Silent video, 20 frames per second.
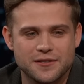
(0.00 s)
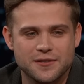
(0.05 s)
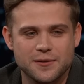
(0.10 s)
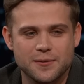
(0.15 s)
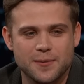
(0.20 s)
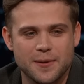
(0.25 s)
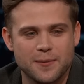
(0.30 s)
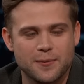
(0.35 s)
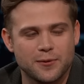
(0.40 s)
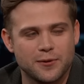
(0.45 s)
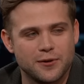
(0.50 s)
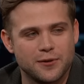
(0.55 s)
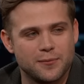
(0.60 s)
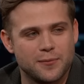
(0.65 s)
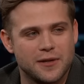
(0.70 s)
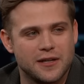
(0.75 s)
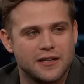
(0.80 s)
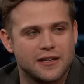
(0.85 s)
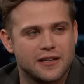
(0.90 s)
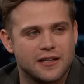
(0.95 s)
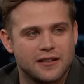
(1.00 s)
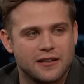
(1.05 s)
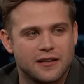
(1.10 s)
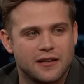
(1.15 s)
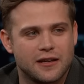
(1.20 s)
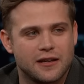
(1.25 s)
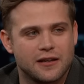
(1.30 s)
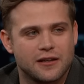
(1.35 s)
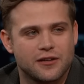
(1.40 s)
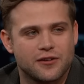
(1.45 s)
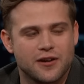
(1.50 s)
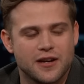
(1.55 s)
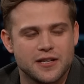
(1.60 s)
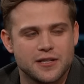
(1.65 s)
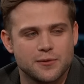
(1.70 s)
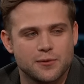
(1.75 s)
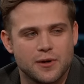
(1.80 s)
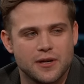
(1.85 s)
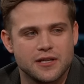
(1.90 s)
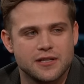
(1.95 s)
two people who meet at their
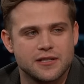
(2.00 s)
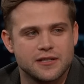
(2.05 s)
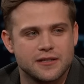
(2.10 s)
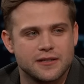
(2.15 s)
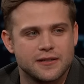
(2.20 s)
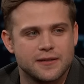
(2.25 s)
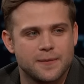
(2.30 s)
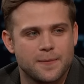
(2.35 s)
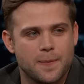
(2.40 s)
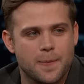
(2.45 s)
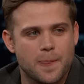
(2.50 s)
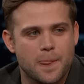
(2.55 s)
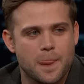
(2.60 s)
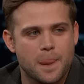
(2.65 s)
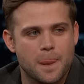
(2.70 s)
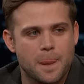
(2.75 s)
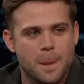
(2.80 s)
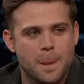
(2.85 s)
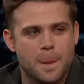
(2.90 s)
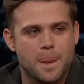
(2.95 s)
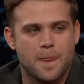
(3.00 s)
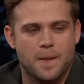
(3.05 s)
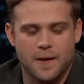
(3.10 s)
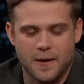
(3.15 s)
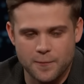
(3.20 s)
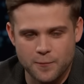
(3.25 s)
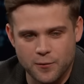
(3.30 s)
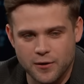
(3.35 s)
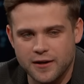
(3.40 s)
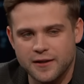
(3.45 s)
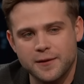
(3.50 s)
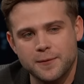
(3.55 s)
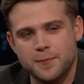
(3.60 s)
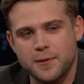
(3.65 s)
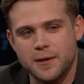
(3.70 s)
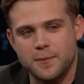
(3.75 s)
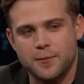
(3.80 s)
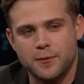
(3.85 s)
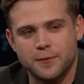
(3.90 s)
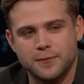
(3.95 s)
graduation. You're one of the people. I'm one of the
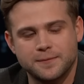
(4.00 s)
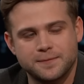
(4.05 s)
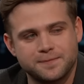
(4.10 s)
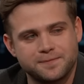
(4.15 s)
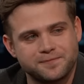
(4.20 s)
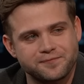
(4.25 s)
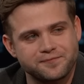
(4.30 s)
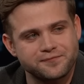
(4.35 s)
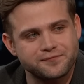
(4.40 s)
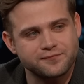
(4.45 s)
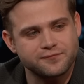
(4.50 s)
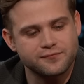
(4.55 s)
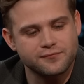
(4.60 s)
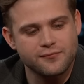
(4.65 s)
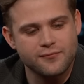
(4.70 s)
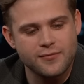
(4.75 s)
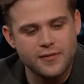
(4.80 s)
people. Who's the other people?